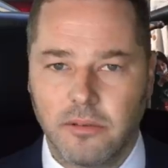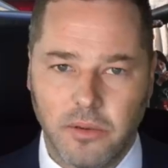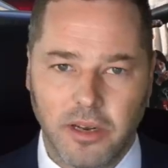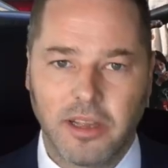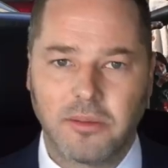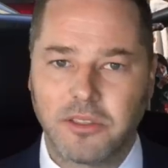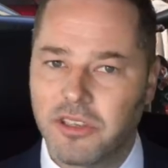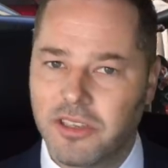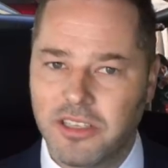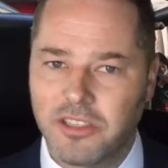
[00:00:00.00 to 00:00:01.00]
when it comes
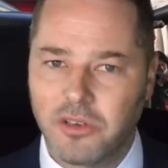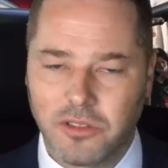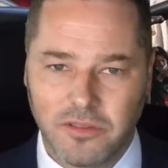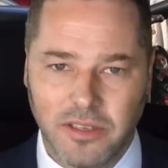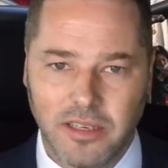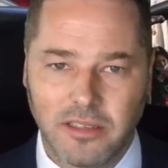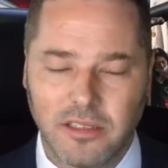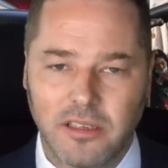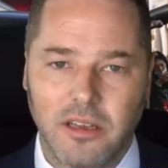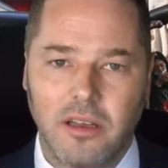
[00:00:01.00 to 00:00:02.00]
to these sorts of
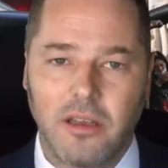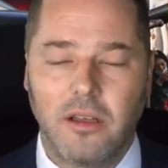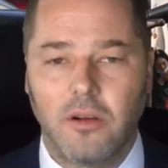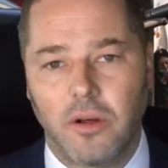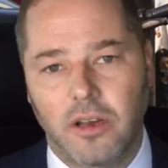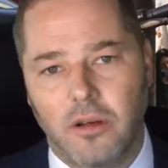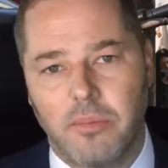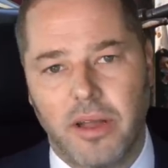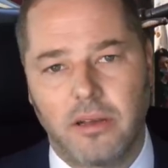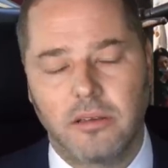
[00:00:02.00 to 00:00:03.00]
things when
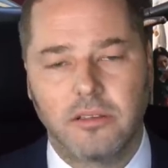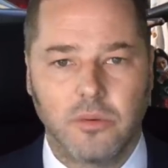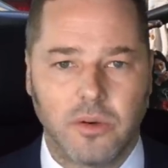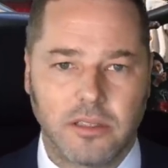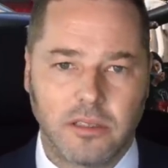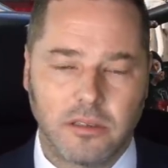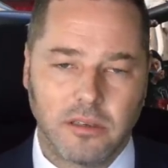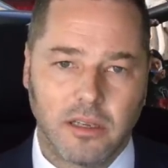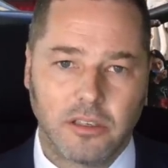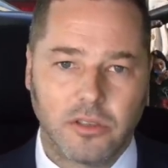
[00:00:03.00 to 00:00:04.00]
compared to Western
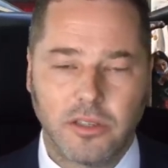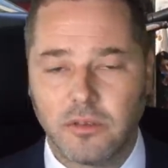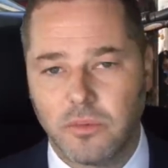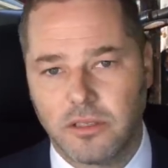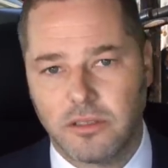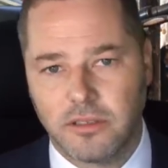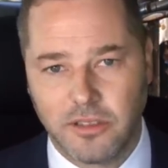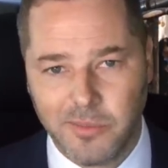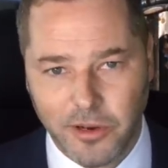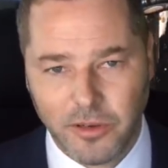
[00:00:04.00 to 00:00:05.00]
countries and Western
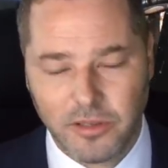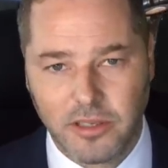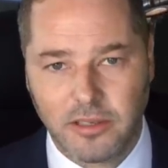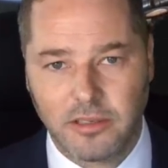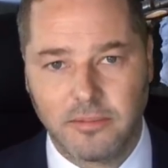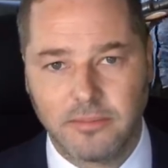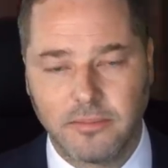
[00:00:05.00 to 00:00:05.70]
democracies.